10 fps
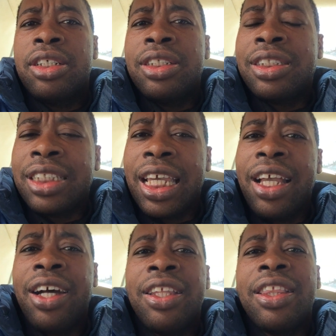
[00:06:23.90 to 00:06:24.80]
say
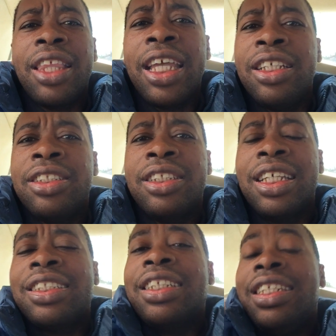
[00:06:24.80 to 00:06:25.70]
other things.
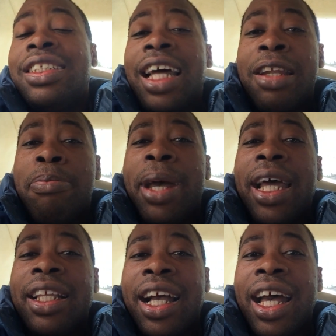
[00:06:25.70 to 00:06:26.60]
He's not a
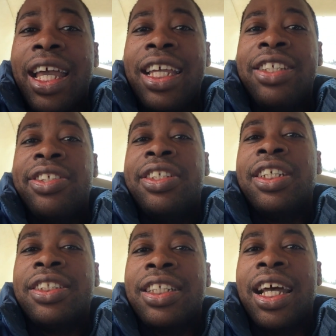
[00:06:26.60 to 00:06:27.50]
bad guy. It's
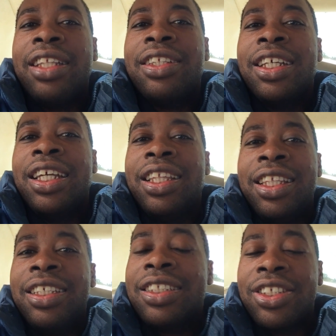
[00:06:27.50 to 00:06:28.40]
just that
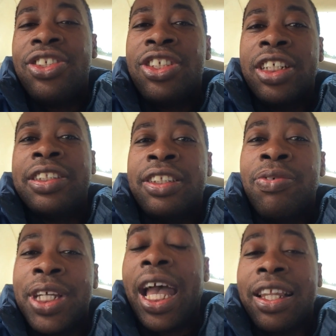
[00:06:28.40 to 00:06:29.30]
this is just the
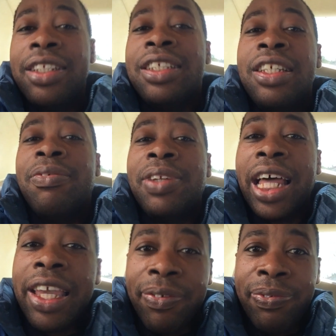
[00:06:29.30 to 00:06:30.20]
reality of
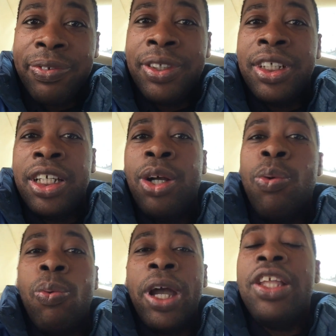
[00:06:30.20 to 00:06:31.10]
life.
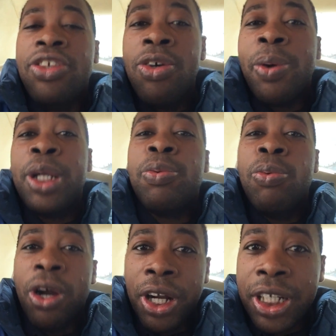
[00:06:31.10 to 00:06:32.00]
When you're at
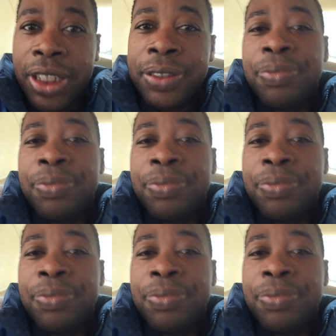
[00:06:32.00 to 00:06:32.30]
work,